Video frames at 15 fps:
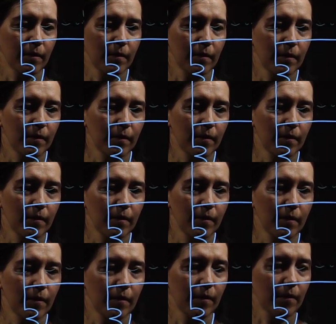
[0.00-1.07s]

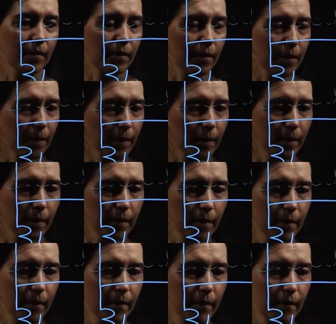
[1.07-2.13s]

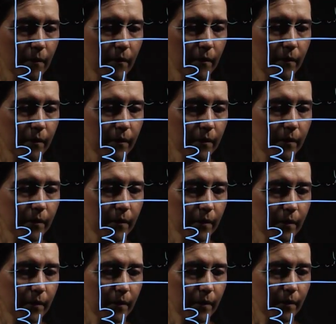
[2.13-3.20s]

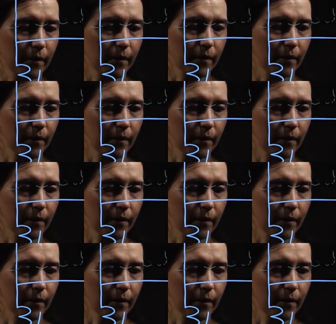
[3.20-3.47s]
(silence)